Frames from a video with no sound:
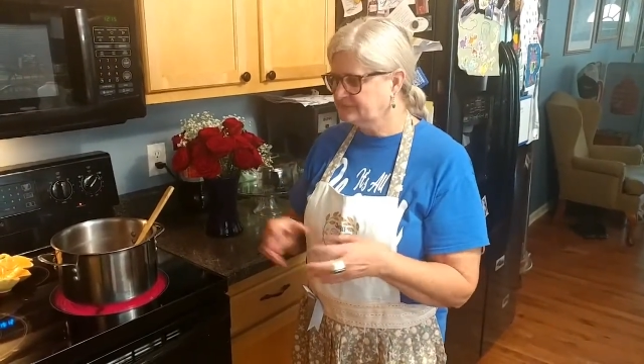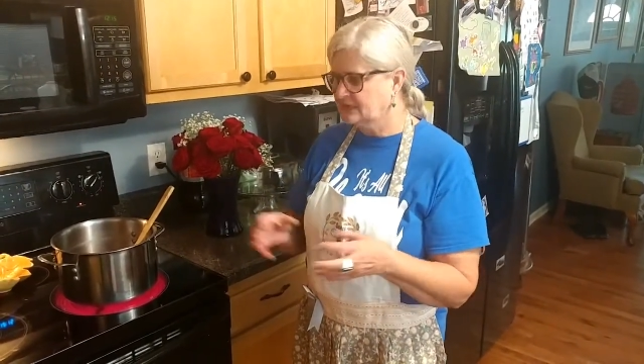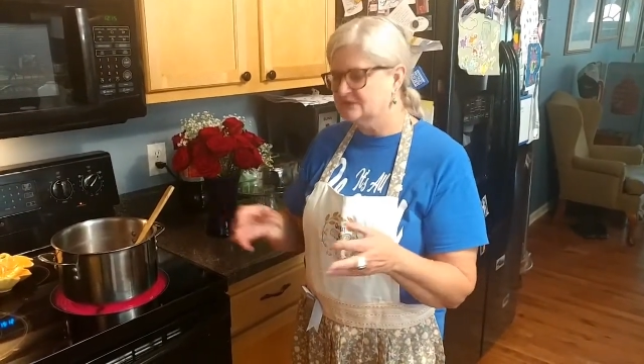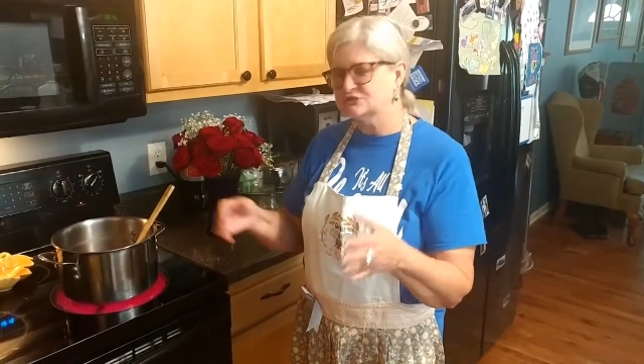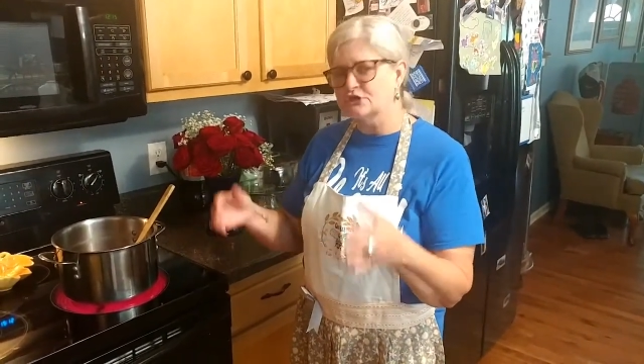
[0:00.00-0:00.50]

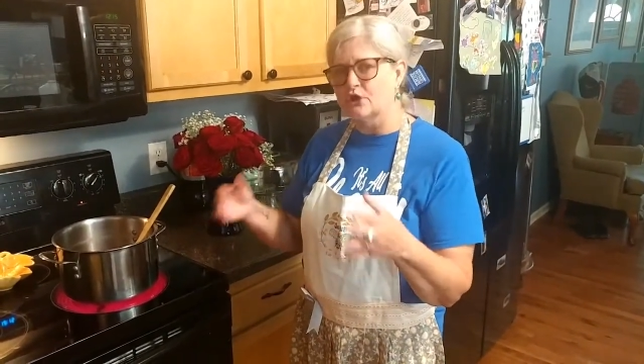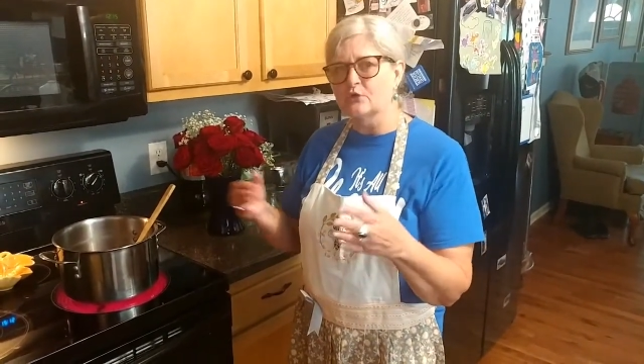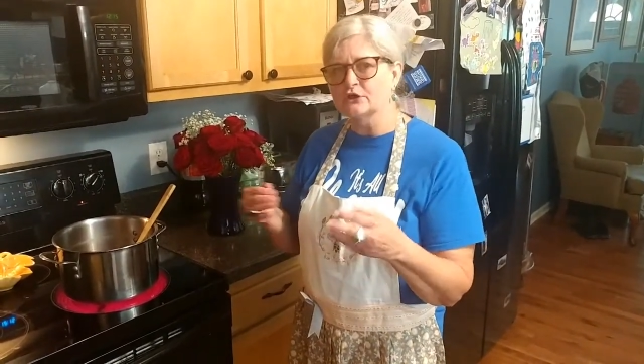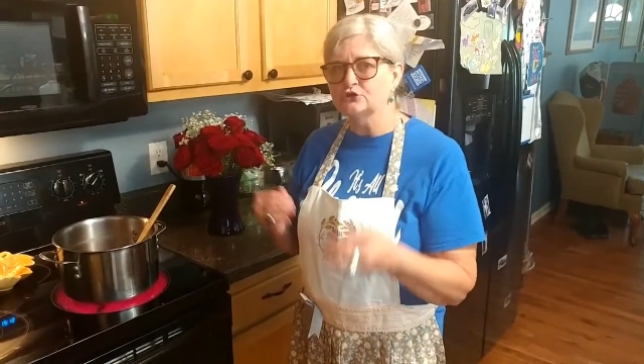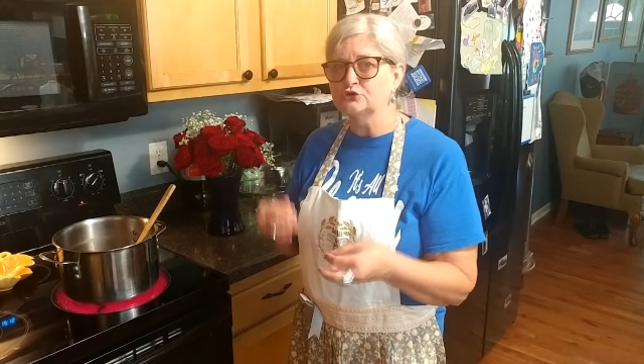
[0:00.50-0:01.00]
So
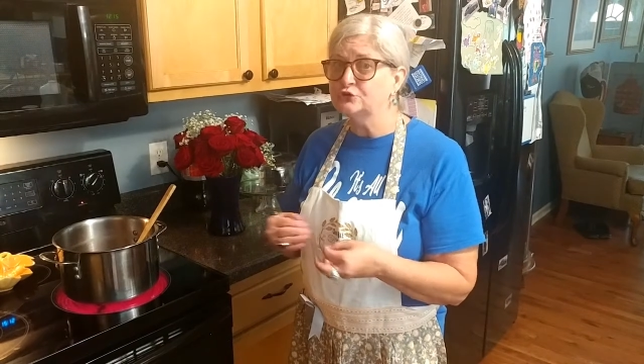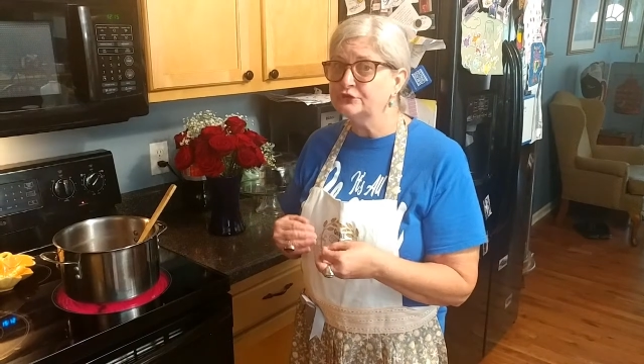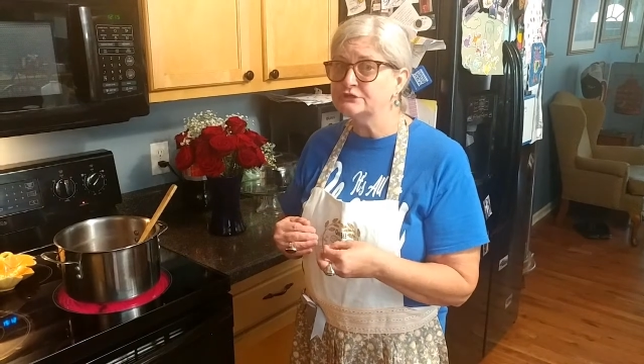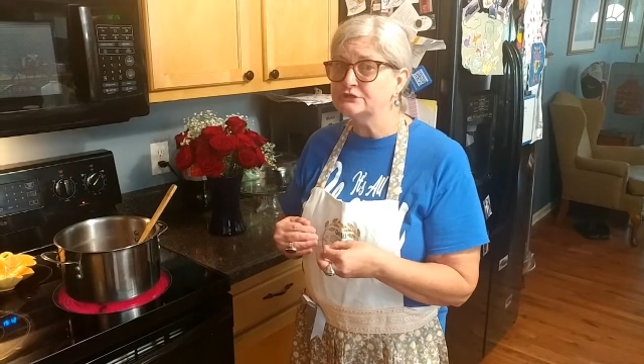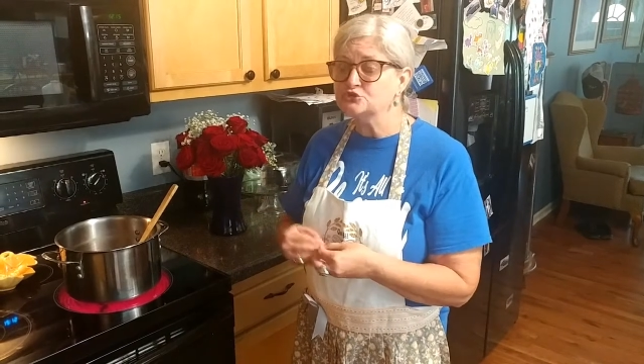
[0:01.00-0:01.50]
a
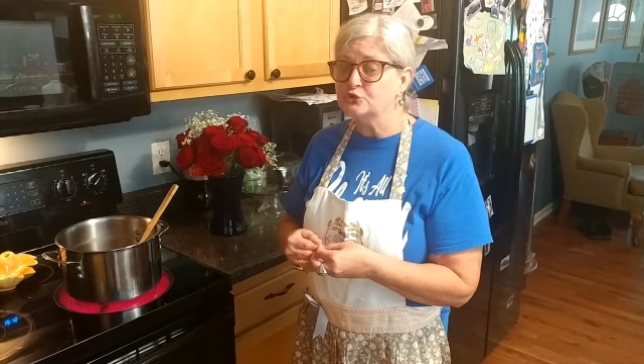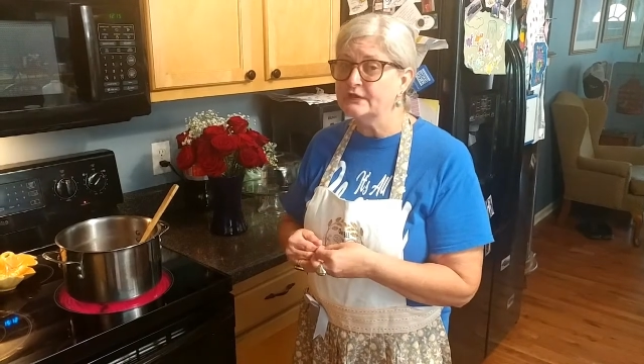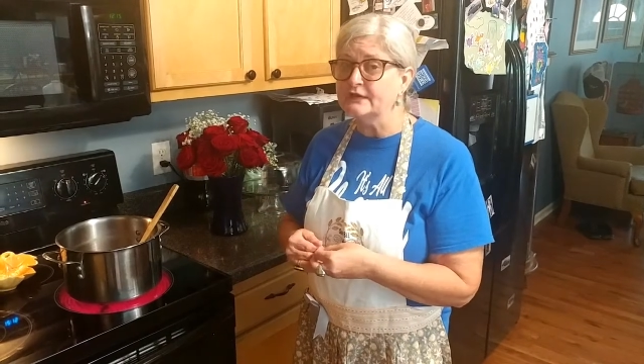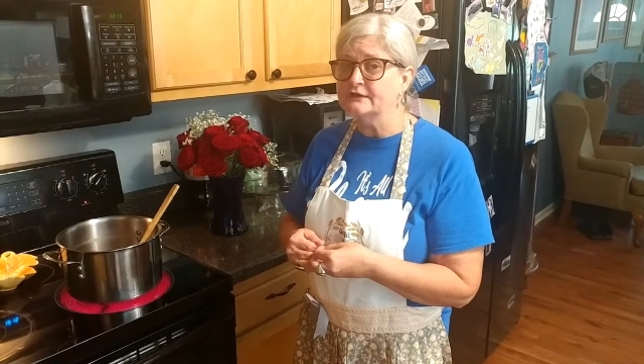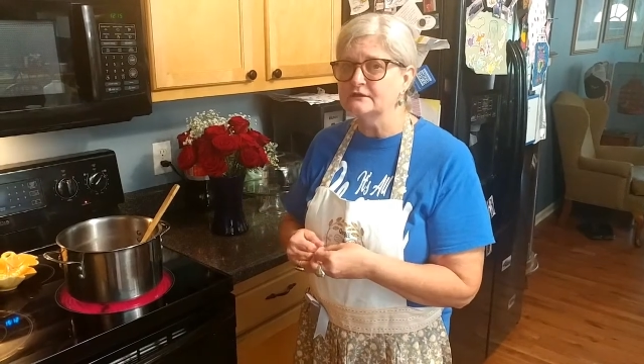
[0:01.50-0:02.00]
good trick,